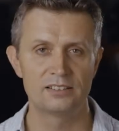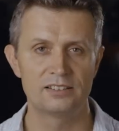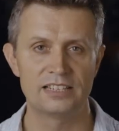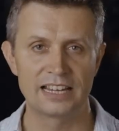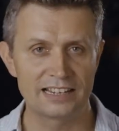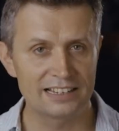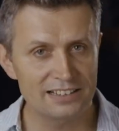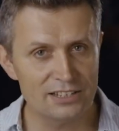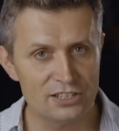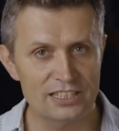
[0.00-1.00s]

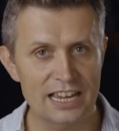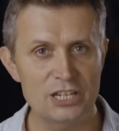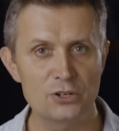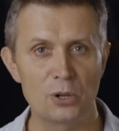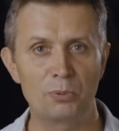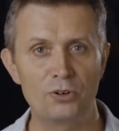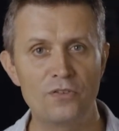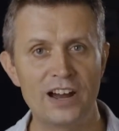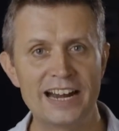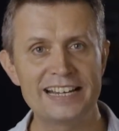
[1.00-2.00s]
Secondly, the schedule.
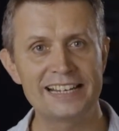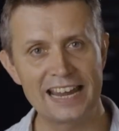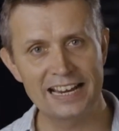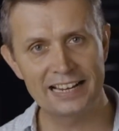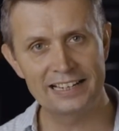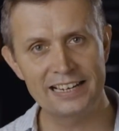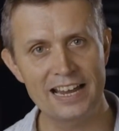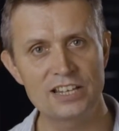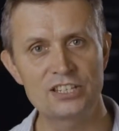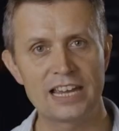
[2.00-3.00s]
Providing a
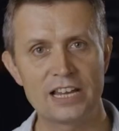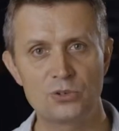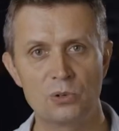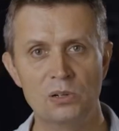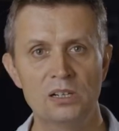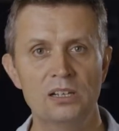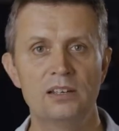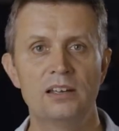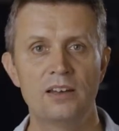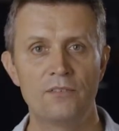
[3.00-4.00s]
clear schedule
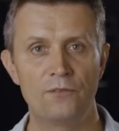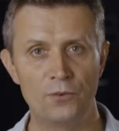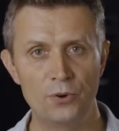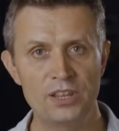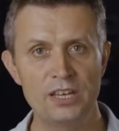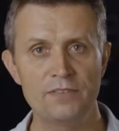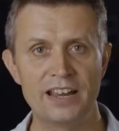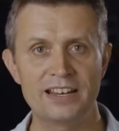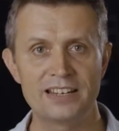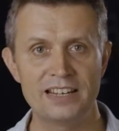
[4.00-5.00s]
for the
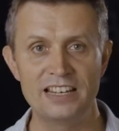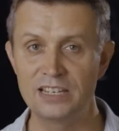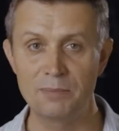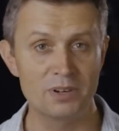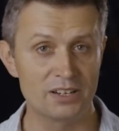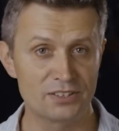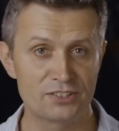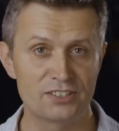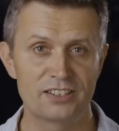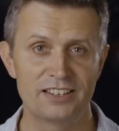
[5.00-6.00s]
event is a
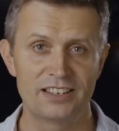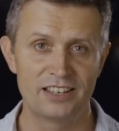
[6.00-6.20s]
must.